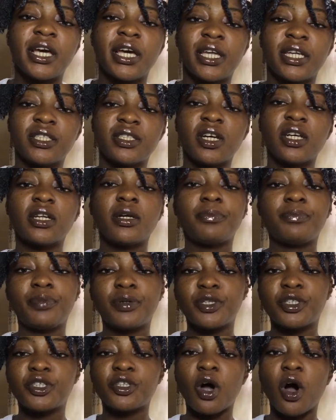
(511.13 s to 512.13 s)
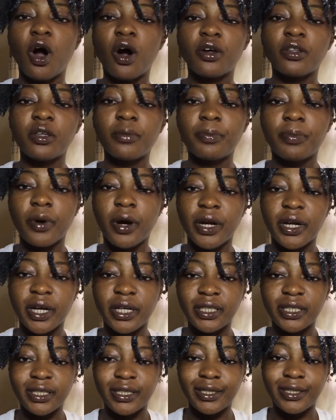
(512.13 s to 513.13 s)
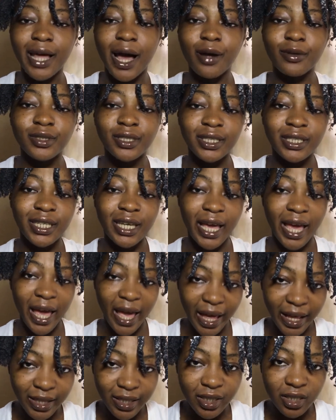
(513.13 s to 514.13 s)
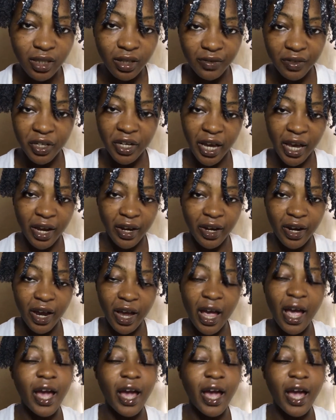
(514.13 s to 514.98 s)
it is gonna push all the product down to the ends of your hair.